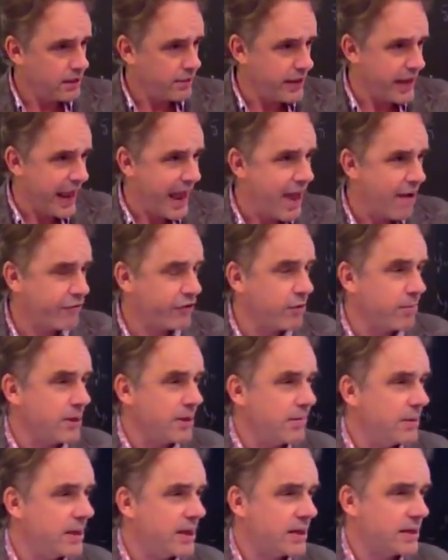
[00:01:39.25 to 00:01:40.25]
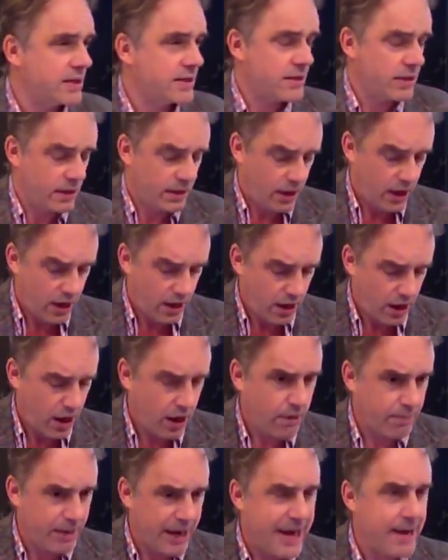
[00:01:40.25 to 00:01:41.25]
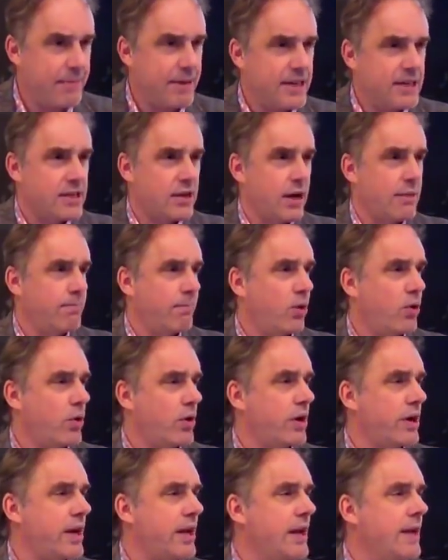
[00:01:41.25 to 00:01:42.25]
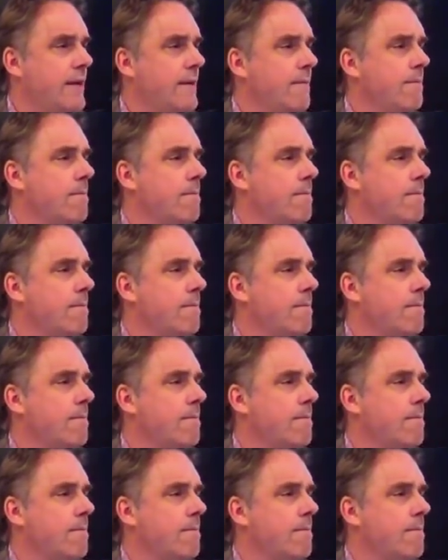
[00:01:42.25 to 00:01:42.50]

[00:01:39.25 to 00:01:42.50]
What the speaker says: They have to be, because our babies are born.